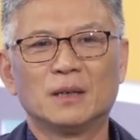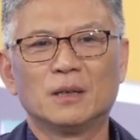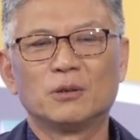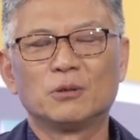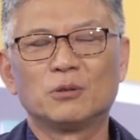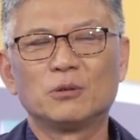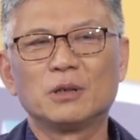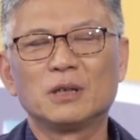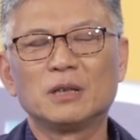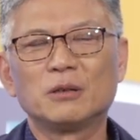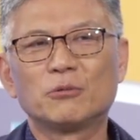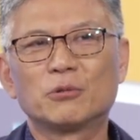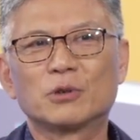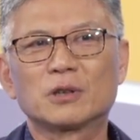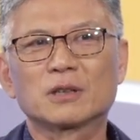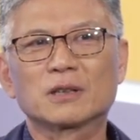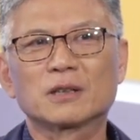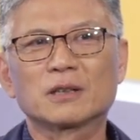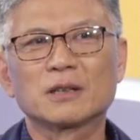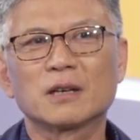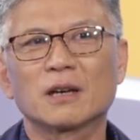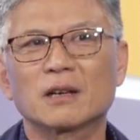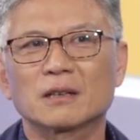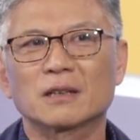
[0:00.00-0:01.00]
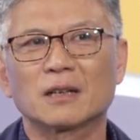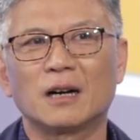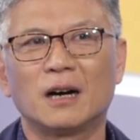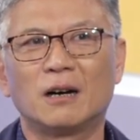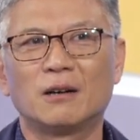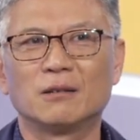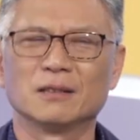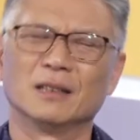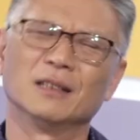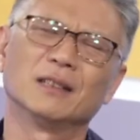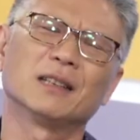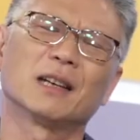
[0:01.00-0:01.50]
We were kicked
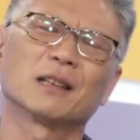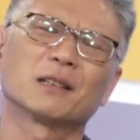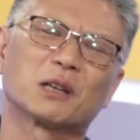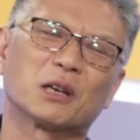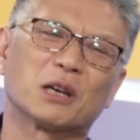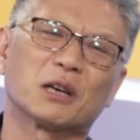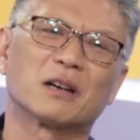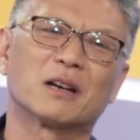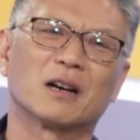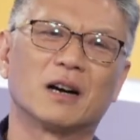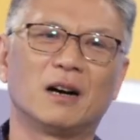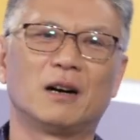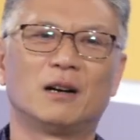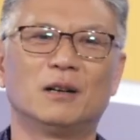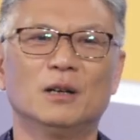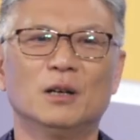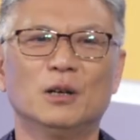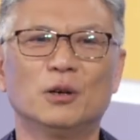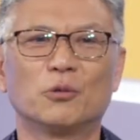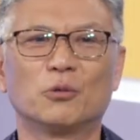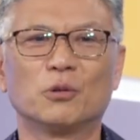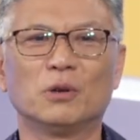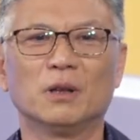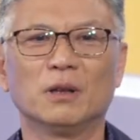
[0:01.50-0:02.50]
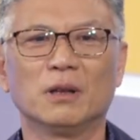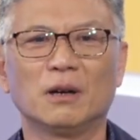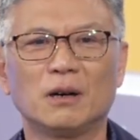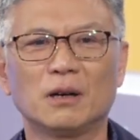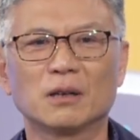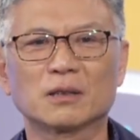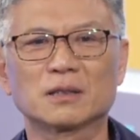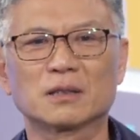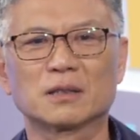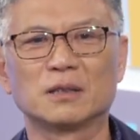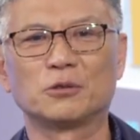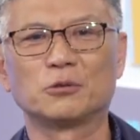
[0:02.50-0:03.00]
out, not kicked out, we
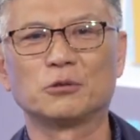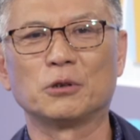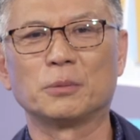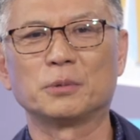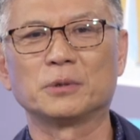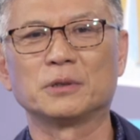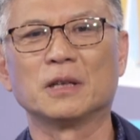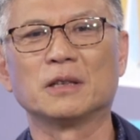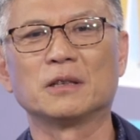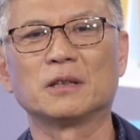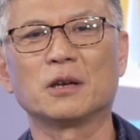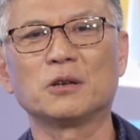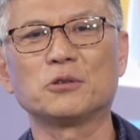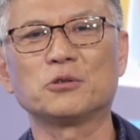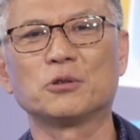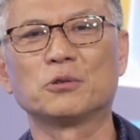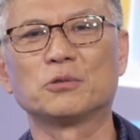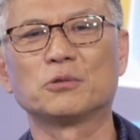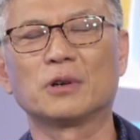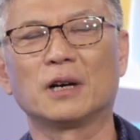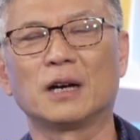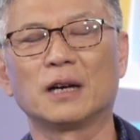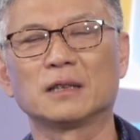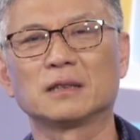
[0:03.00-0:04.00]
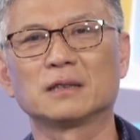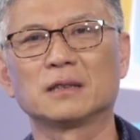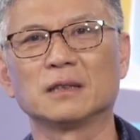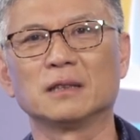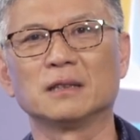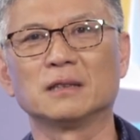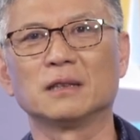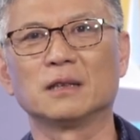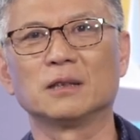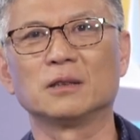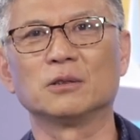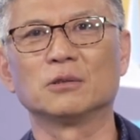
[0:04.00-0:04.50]
lost the representation rights
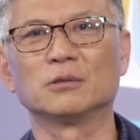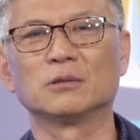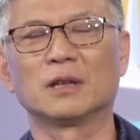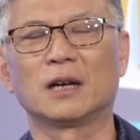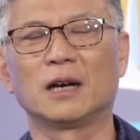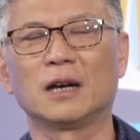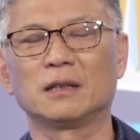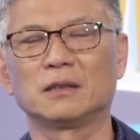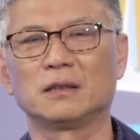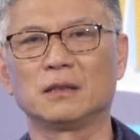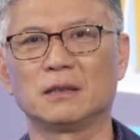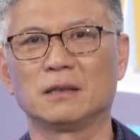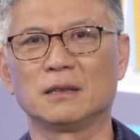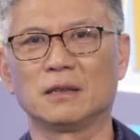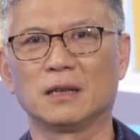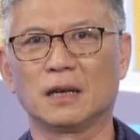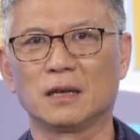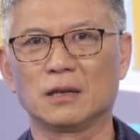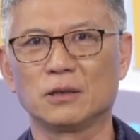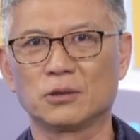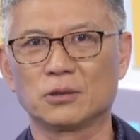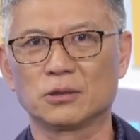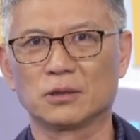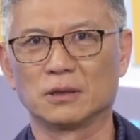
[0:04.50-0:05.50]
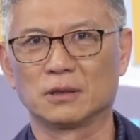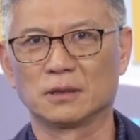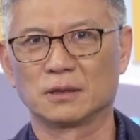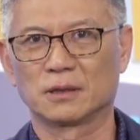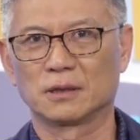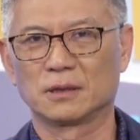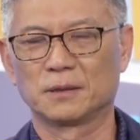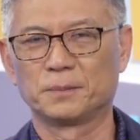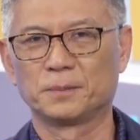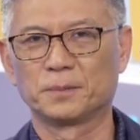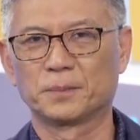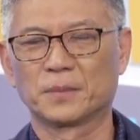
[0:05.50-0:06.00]
in the United Nations.
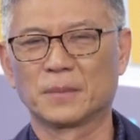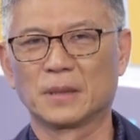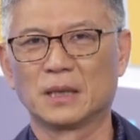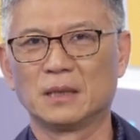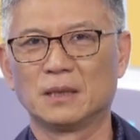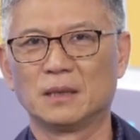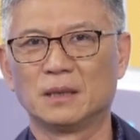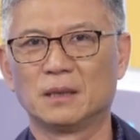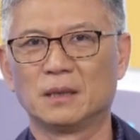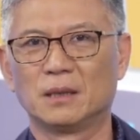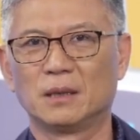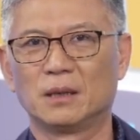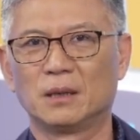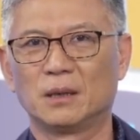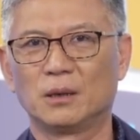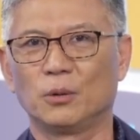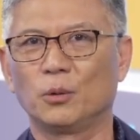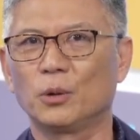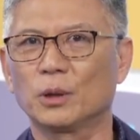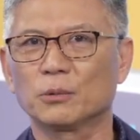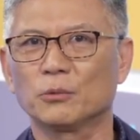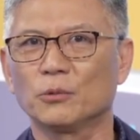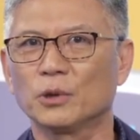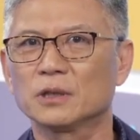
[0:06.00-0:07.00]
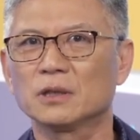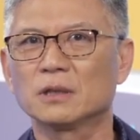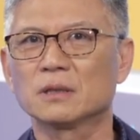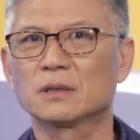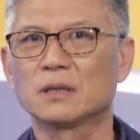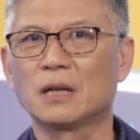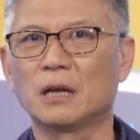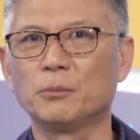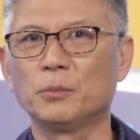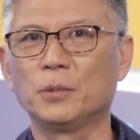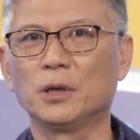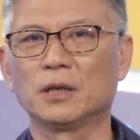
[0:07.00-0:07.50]
What, what does
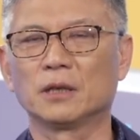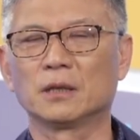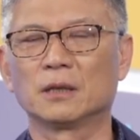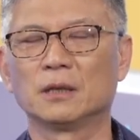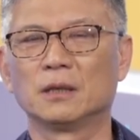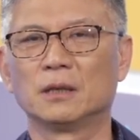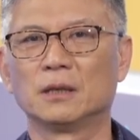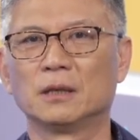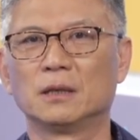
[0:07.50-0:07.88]
that mean?